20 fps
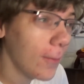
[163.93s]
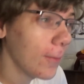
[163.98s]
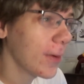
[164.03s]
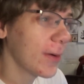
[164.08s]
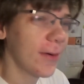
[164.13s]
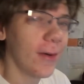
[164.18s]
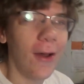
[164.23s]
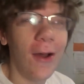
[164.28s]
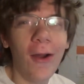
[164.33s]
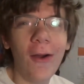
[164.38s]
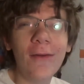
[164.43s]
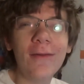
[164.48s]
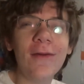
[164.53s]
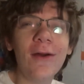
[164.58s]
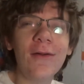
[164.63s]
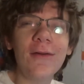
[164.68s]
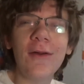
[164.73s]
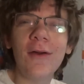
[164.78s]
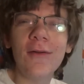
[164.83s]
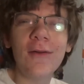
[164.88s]
But no,
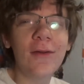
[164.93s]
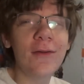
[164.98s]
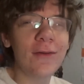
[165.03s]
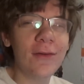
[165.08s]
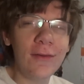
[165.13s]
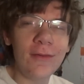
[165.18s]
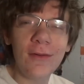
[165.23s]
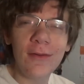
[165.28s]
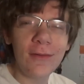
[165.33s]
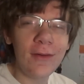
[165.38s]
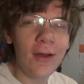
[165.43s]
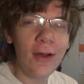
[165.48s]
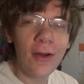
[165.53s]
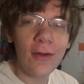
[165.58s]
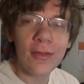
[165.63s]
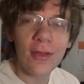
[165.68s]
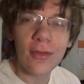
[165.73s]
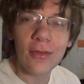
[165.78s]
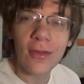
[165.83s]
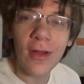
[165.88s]
no, no, no, no, no,
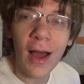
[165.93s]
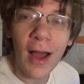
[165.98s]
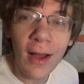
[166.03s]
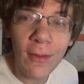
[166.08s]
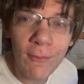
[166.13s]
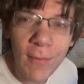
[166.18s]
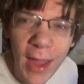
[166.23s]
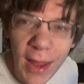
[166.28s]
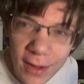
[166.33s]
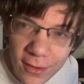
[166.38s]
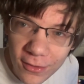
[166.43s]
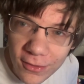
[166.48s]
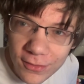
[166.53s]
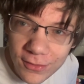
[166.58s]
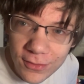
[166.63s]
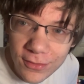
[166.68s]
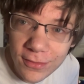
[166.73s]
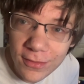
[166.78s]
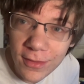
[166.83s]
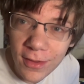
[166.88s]
no. The
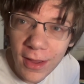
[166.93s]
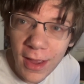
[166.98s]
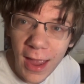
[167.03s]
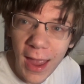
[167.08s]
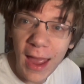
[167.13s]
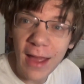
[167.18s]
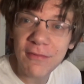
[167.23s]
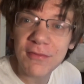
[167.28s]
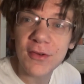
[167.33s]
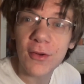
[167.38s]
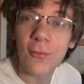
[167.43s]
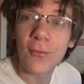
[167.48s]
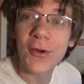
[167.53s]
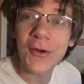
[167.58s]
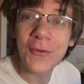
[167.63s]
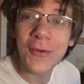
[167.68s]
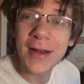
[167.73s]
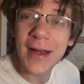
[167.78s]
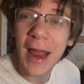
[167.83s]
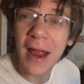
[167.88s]
lawmakers have to
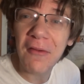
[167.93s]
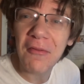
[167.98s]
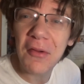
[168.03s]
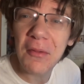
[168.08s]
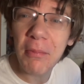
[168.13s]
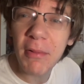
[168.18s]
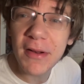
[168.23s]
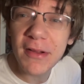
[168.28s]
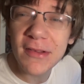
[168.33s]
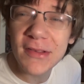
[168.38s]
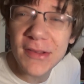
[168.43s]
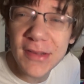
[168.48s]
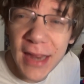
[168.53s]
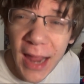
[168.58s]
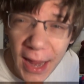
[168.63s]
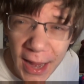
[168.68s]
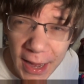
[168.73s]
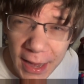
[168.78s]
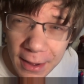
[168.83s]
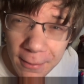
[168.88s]
ruin everybody's
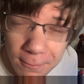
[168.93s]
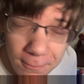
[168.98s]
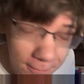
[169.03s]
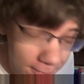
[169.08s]
day